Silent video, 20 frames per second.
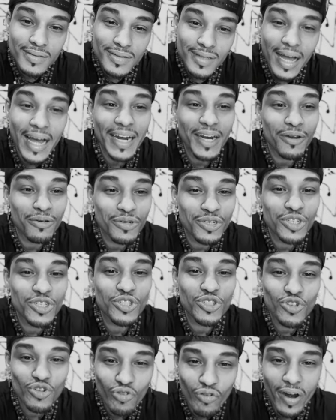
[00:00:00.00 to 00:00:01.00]
I know
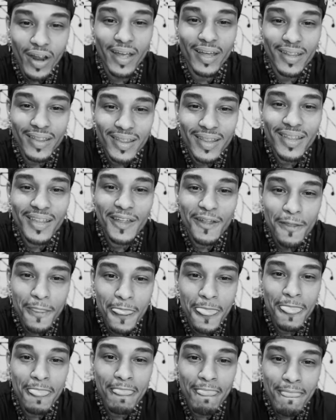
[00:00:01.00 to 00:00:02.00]
strength
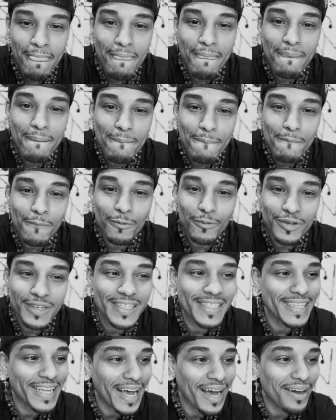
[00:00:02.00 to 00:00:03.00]
would
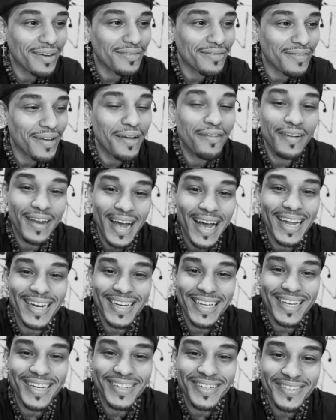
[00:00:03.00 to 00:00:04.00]
sound very
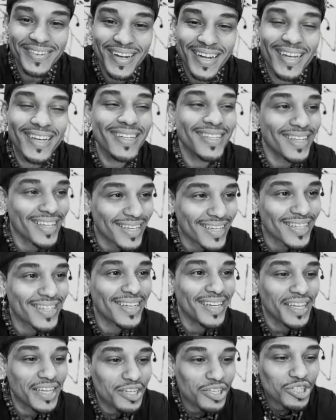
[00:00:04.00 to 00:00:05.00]
ideal, right? Like,
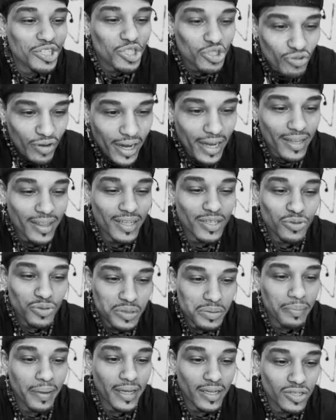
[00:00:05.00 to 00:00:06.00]
strength is
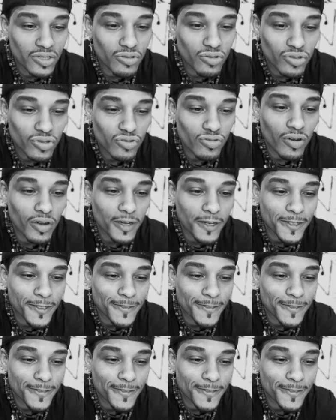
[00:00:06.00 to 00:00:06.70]
what makes you strong.